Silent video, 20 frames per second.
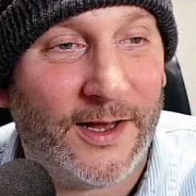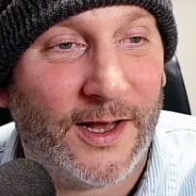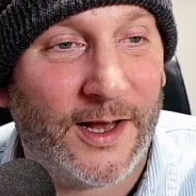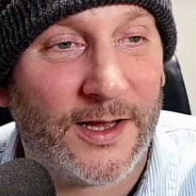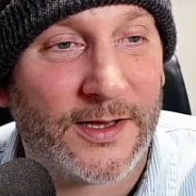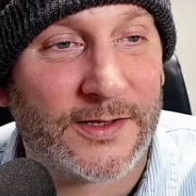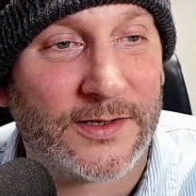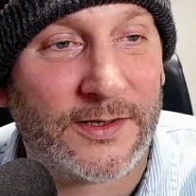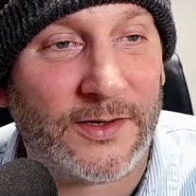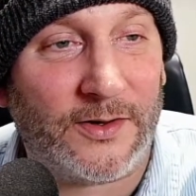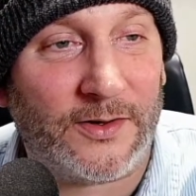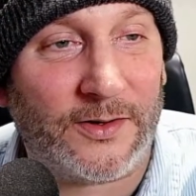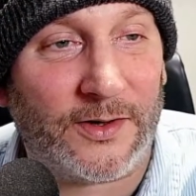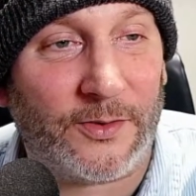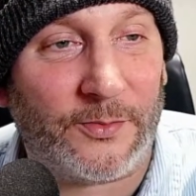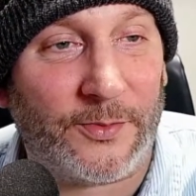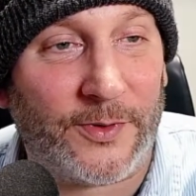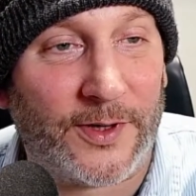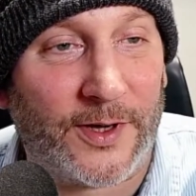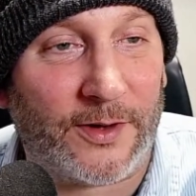It's not that
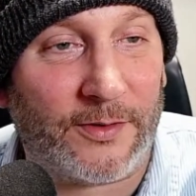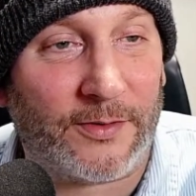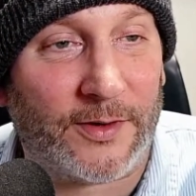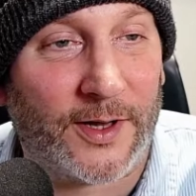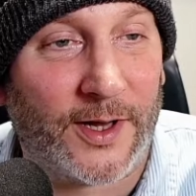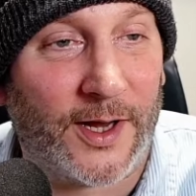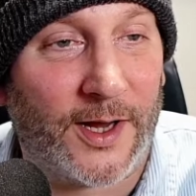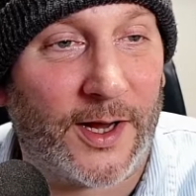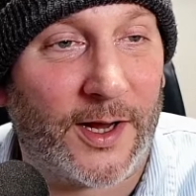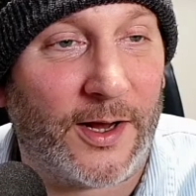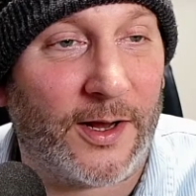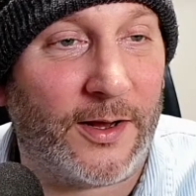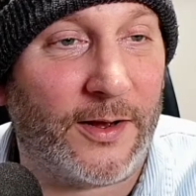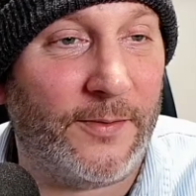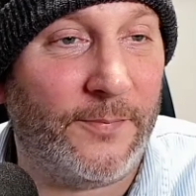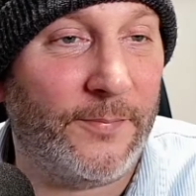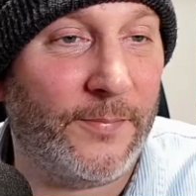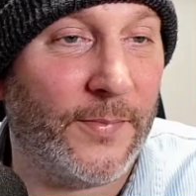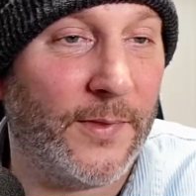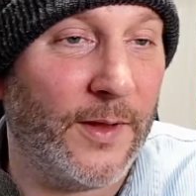we don't care,
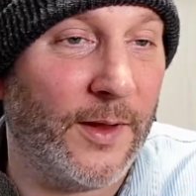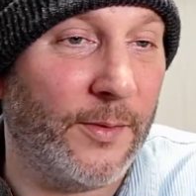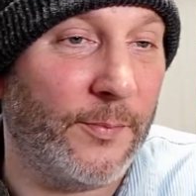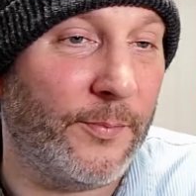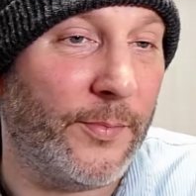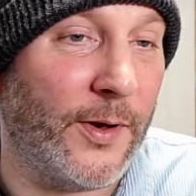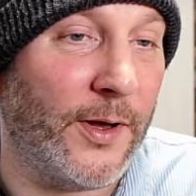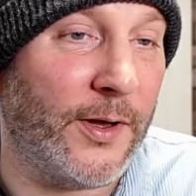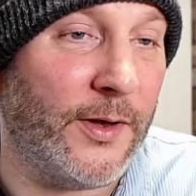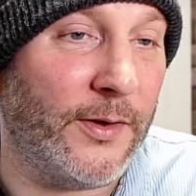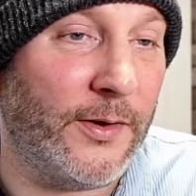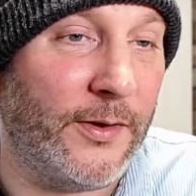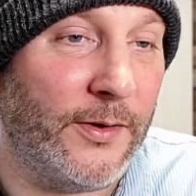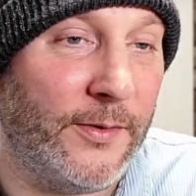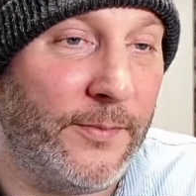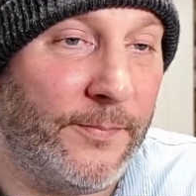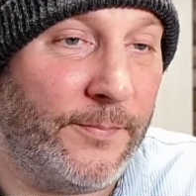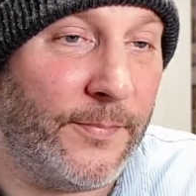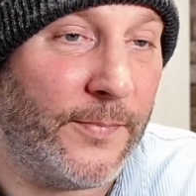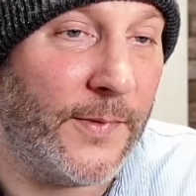but
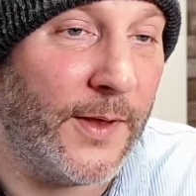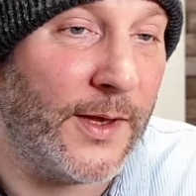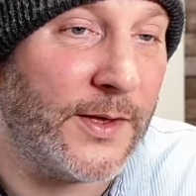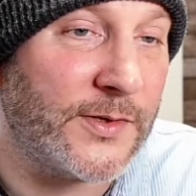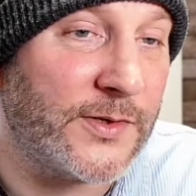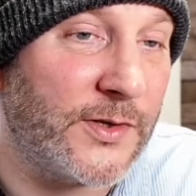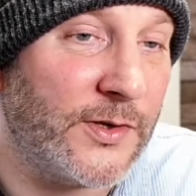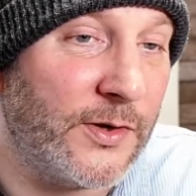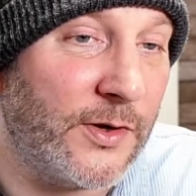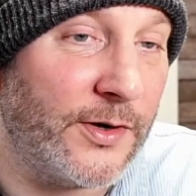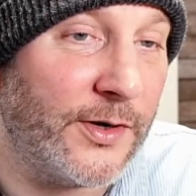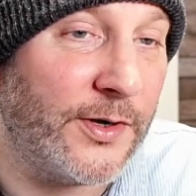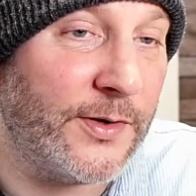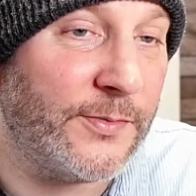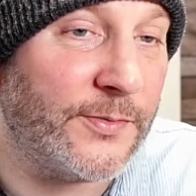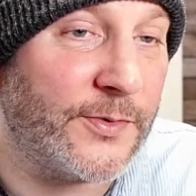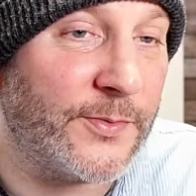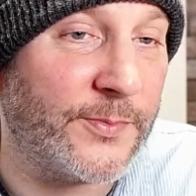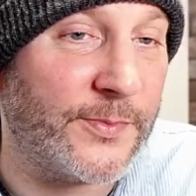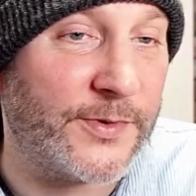it's learning
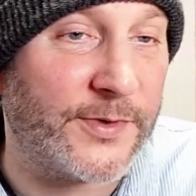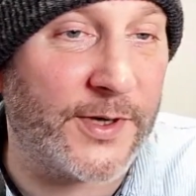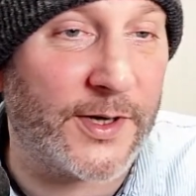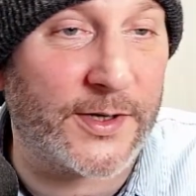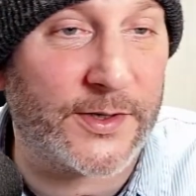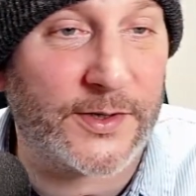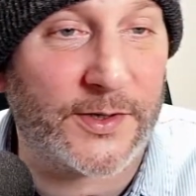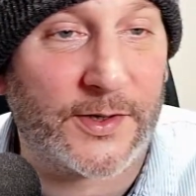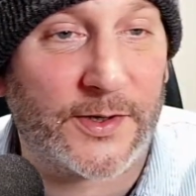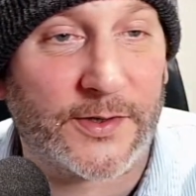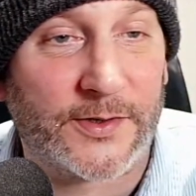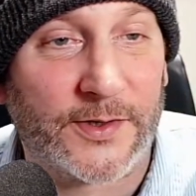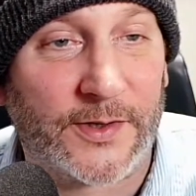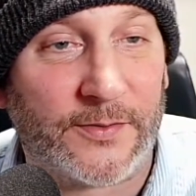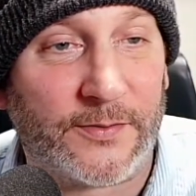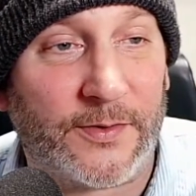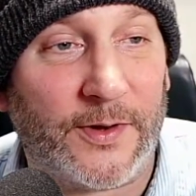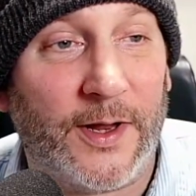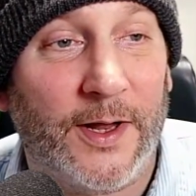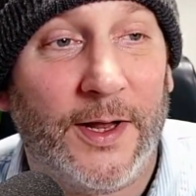to protect
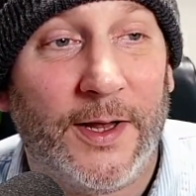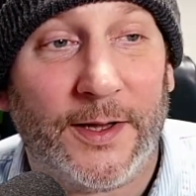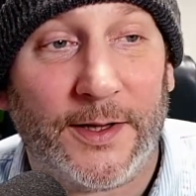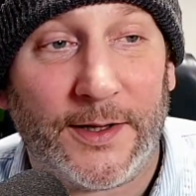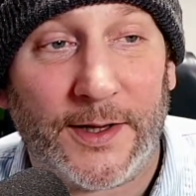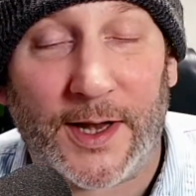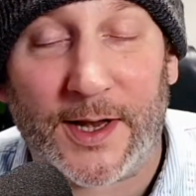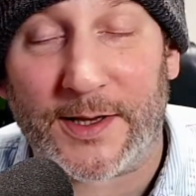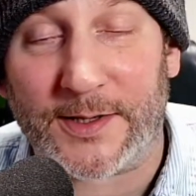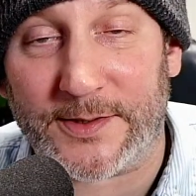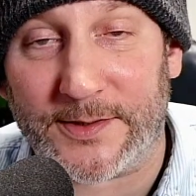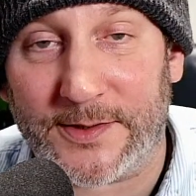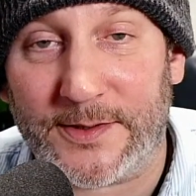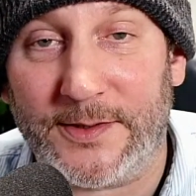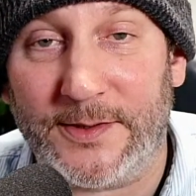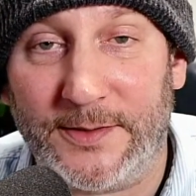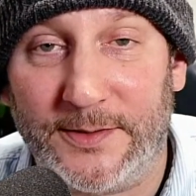ourselves. Yes.